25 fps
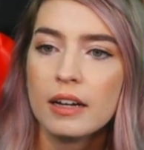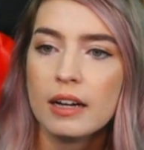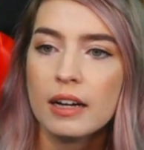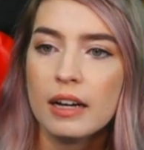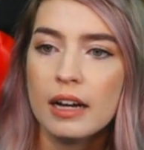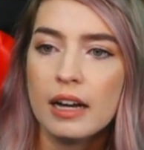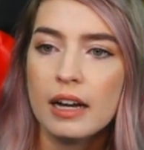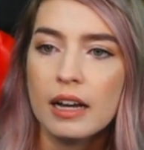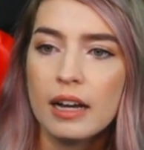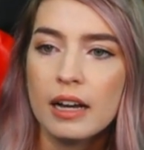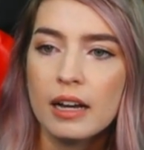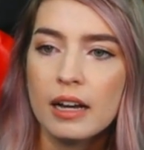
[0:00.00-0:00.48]

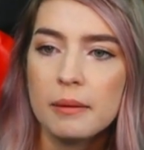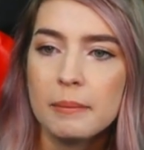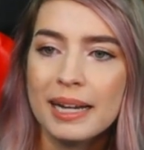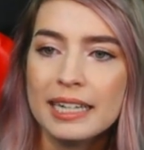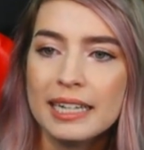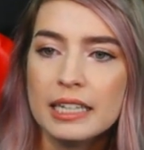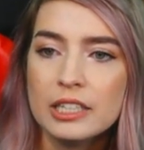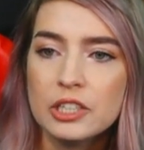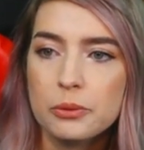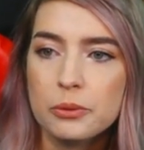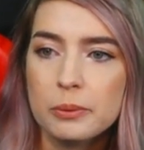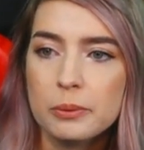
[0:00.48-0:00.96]
I
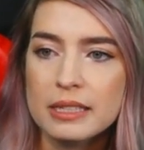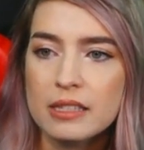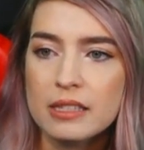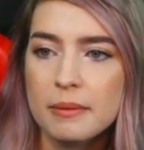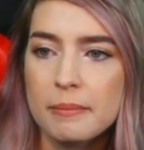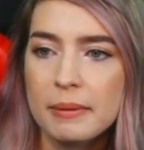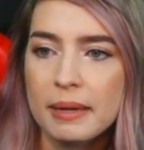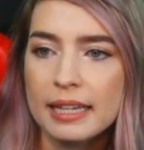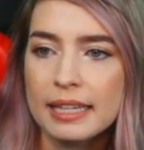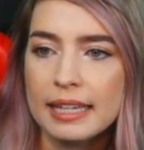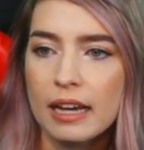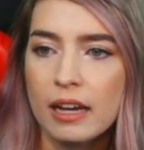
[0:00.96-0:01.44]
need to reset
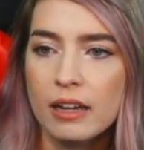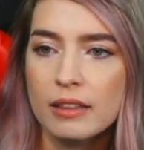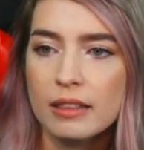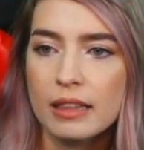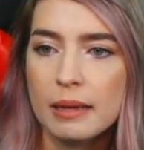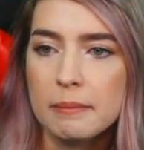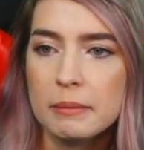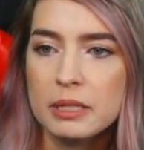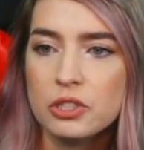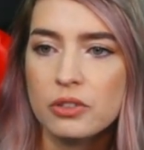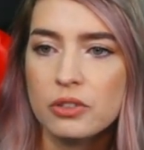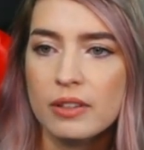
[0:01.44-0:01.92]
my account.
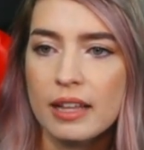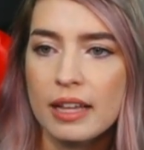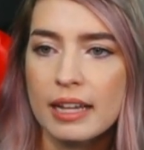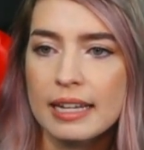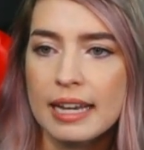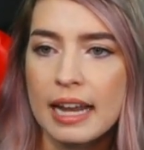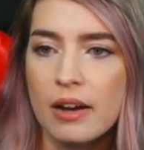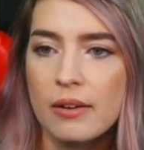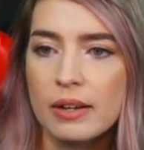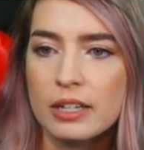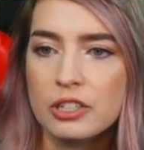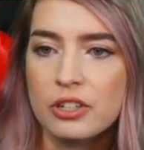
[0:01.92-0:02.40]
Let me do that
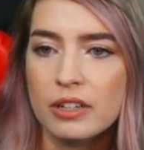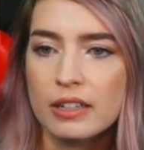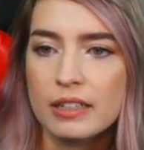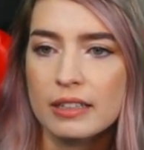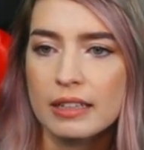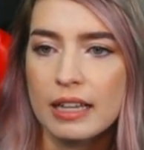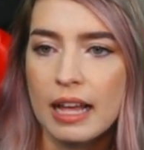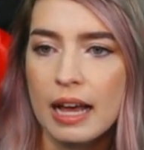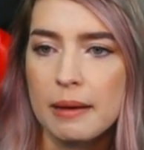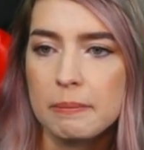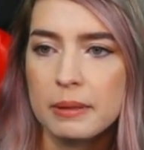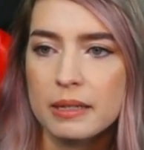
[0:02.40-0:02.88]
now. I took
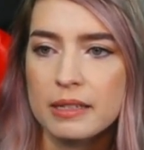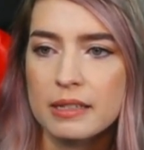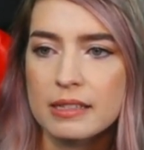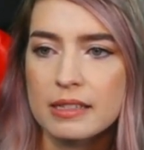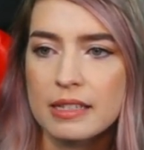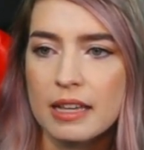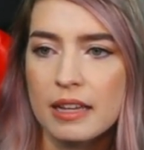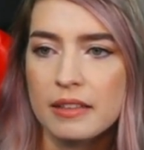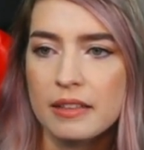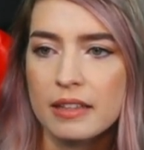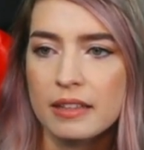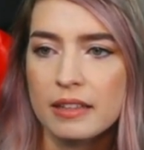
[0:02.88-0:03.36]
Lapis,
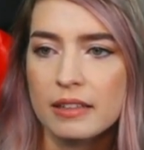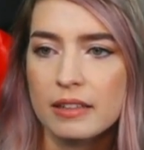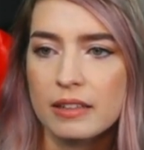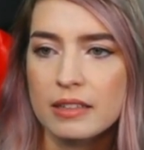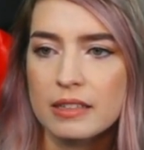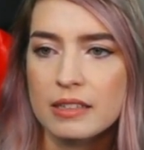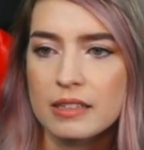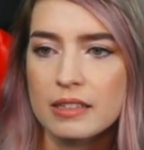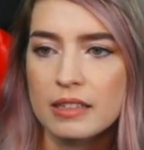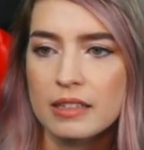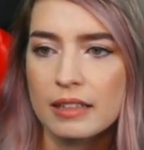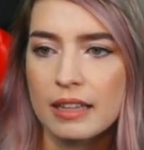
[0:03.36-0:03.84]
and then
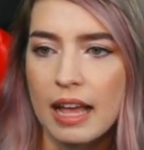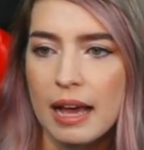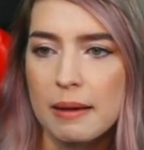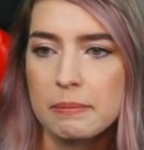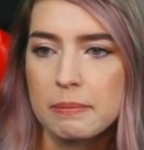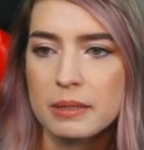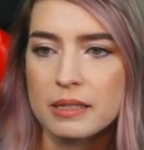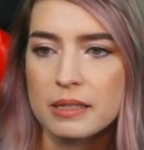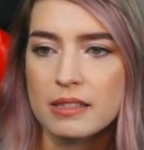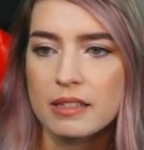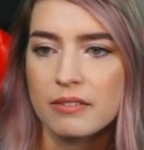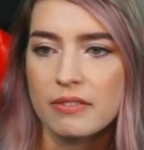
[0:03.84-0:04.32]
there's the
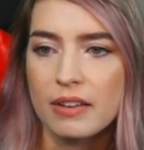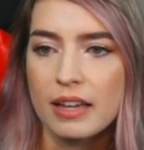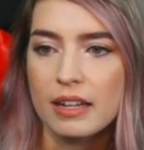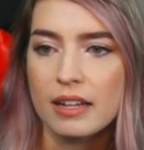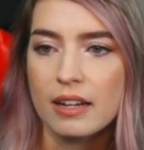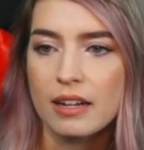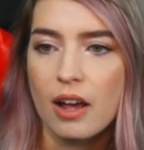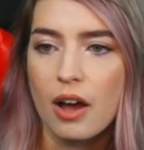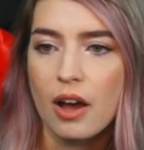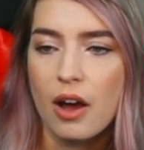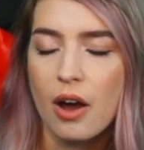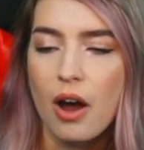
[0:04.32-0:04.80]
Lapis
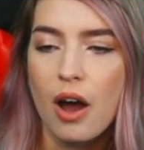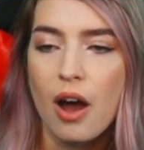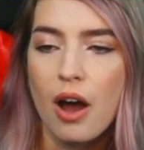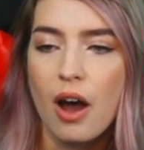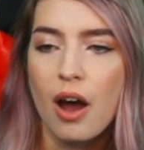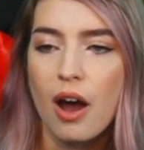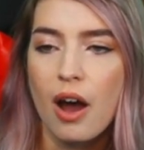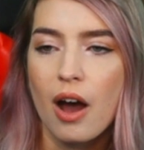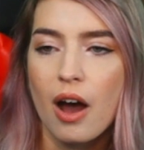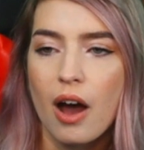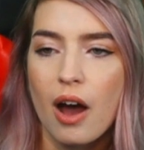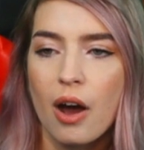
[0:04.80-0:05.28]
event.
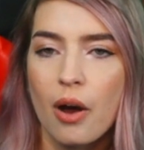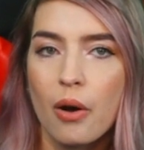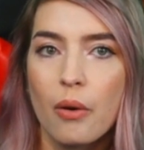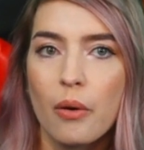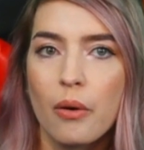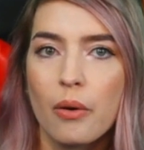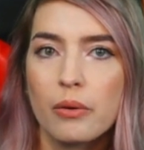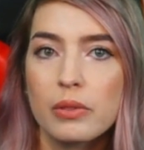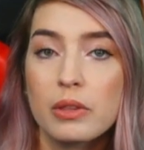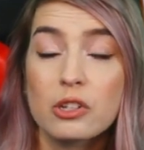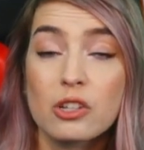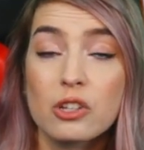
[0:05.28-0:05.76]

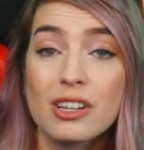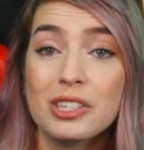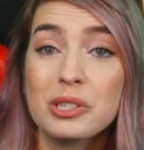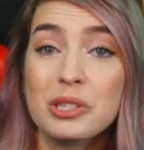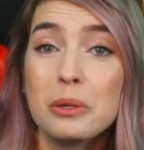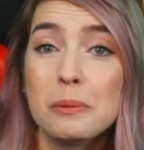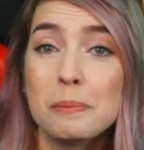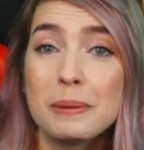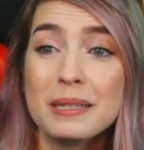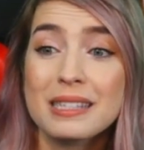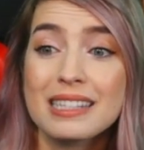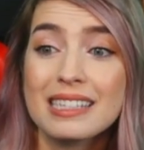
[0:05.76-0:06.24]
Oh, there's
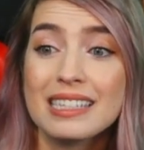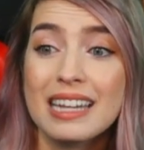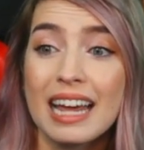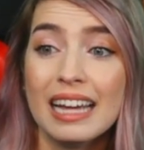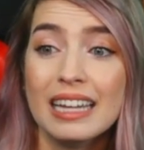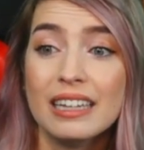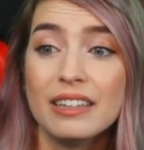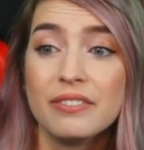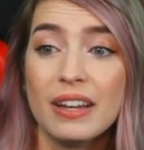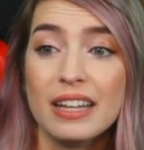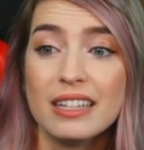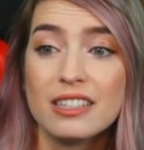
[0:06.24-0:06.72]
also a
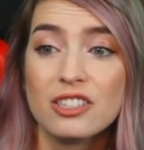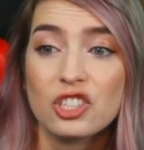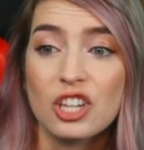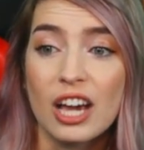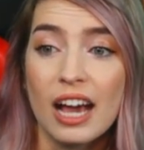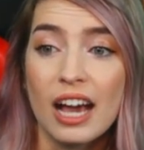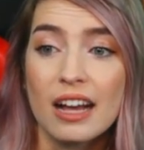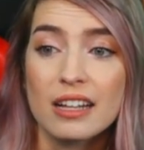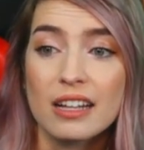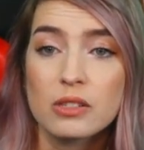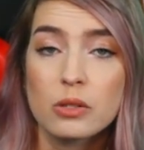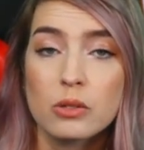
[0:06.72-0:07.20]
Bastet event,
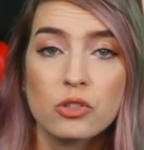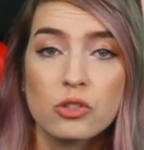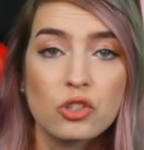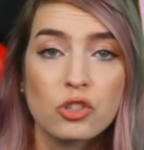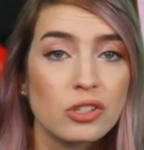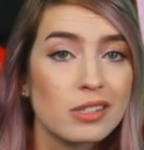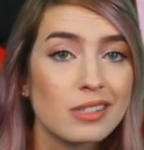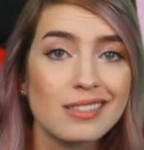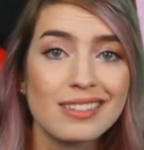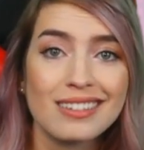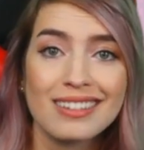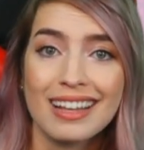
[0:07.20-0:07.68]
Chad, so
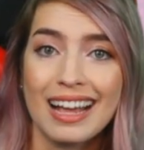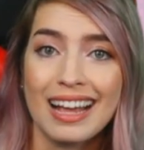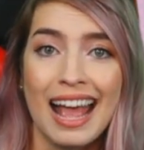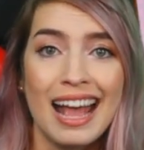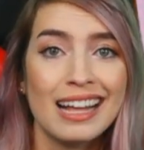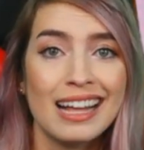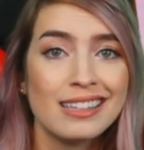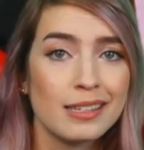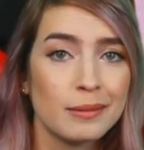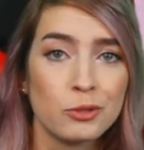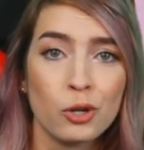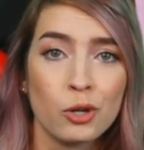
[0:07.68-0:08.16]
just
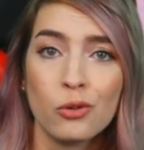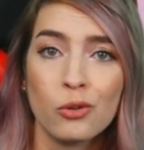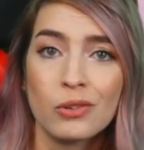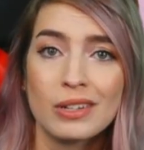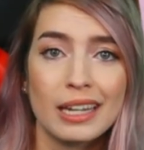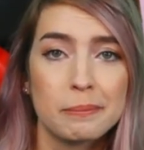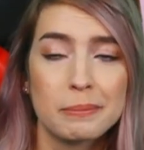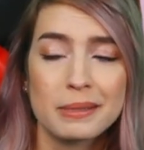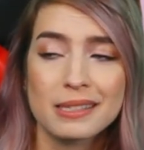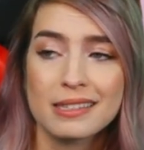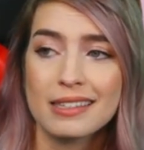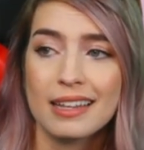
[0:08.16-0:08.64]
heads up, don't
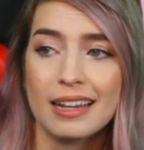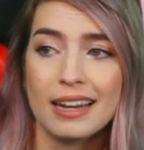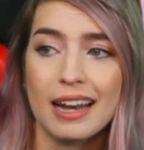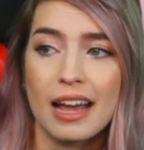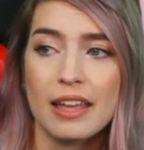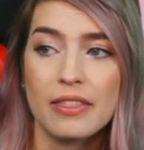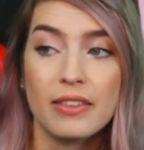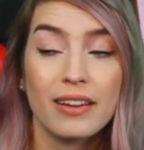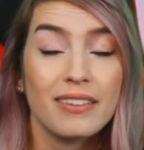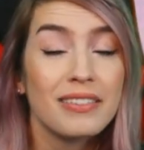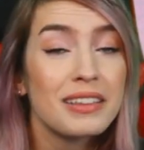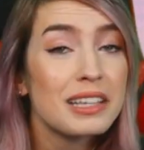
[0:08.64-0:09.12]
take Bastet
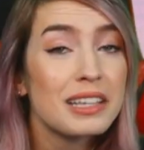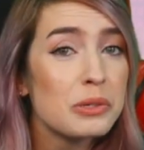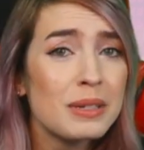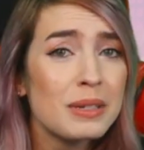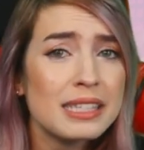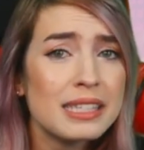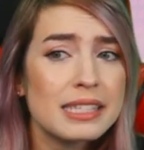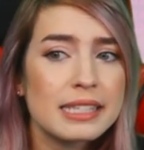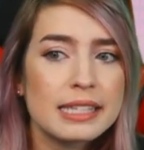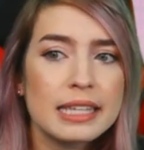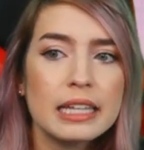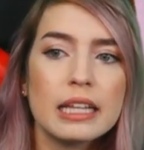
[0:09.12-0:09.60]
either. Unless you
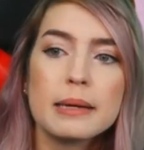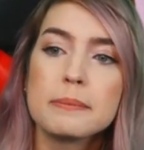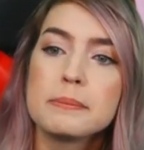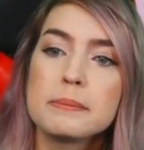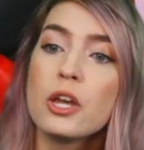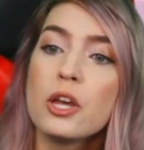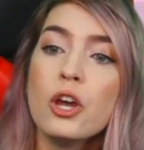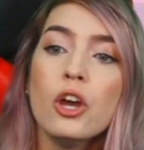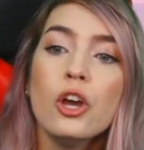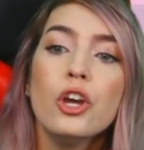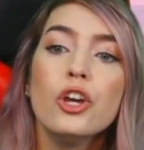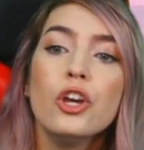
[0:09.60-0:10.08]
want skill ups.
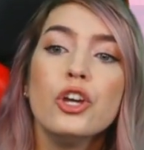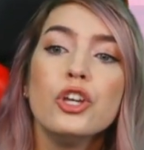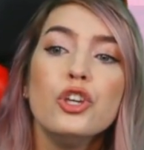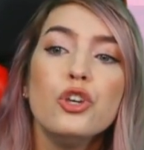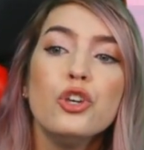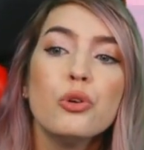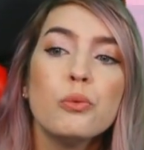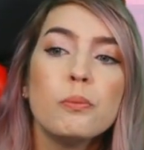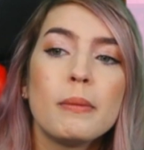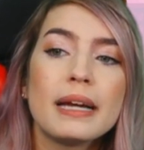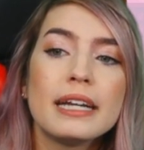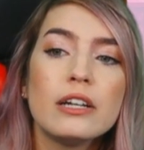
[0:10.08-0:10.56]

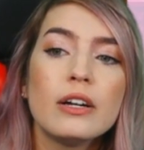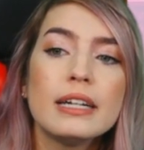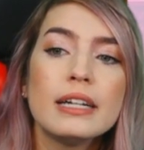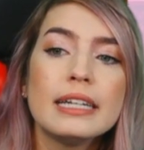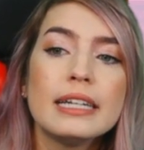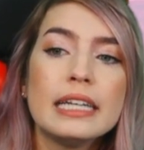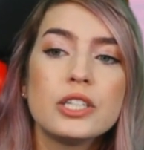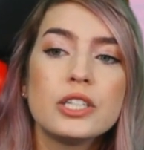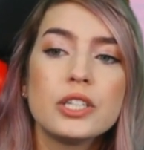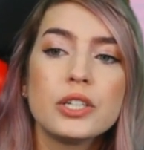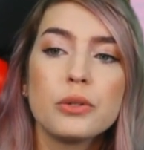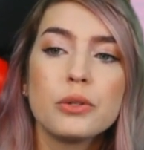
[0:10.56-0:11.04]
You might not
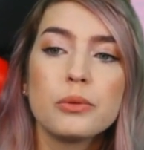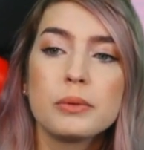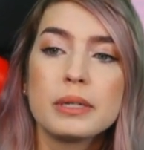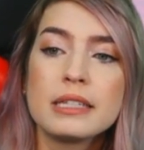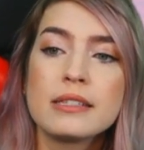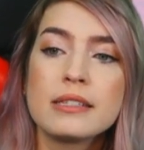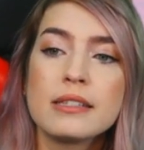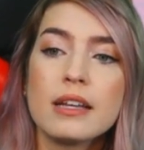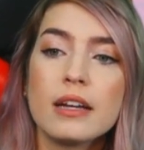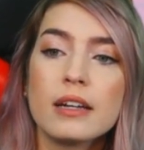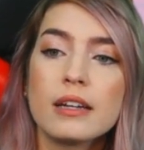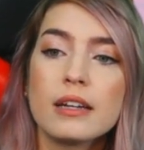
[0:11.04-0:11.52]
need to
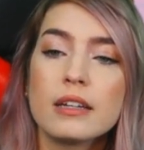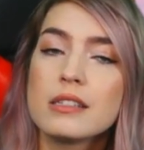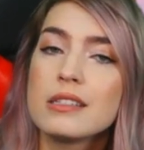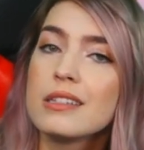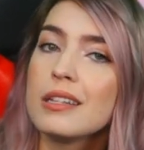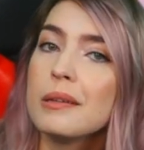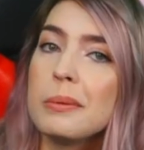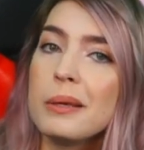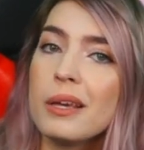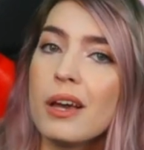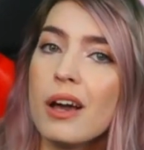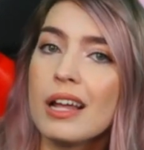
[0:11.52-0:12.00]
reset, because
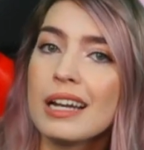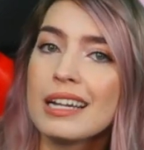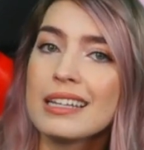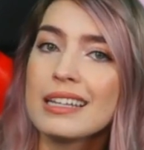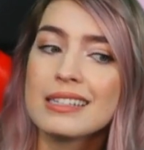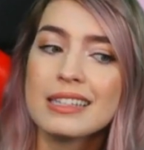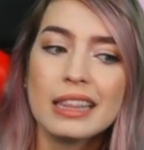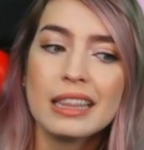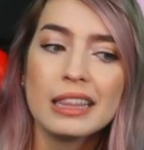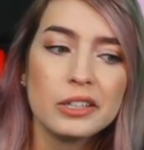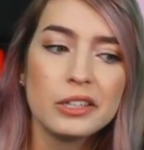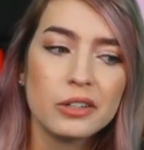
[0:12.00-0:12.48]
to be
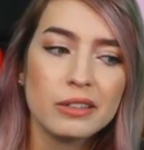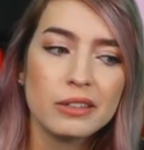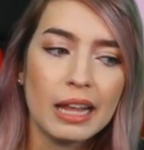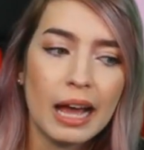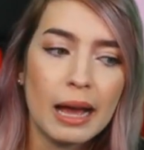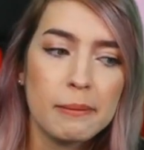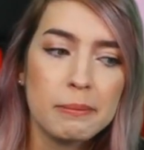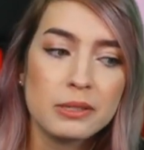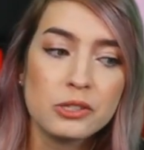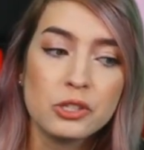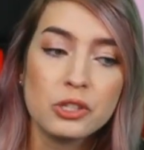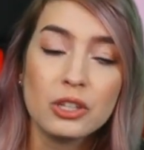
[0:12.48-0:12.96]
honest, your
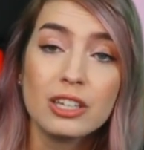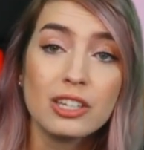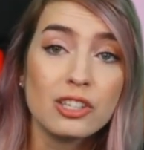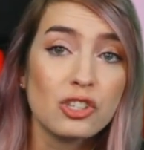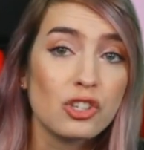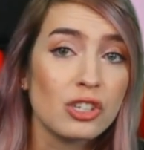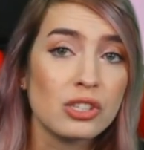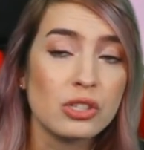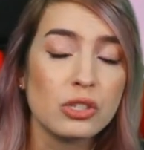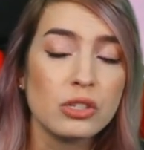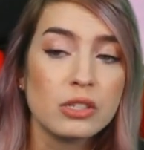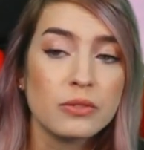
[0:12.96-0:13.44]
Lapis you could
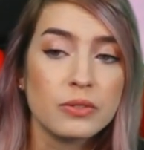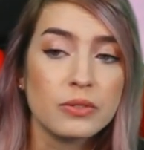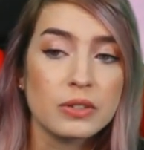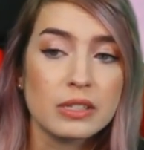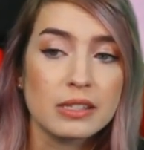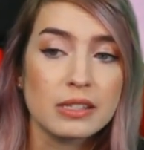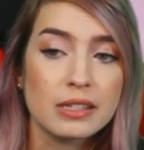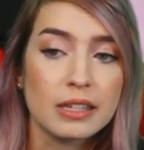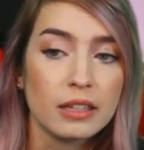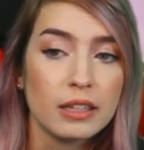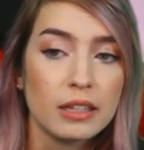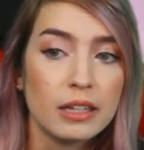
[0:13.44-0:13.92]
just use for
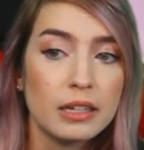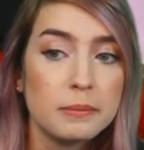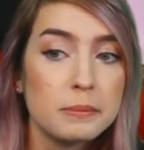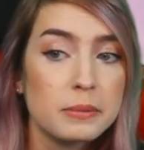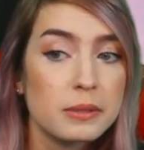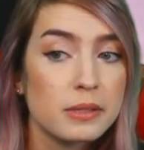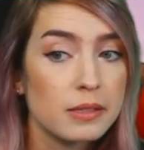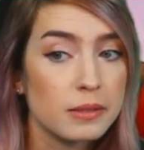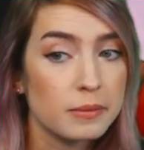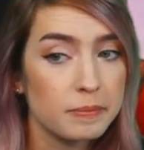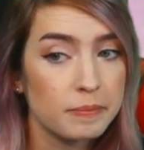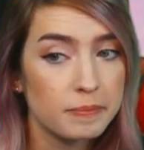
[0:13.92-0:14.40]
skill ups.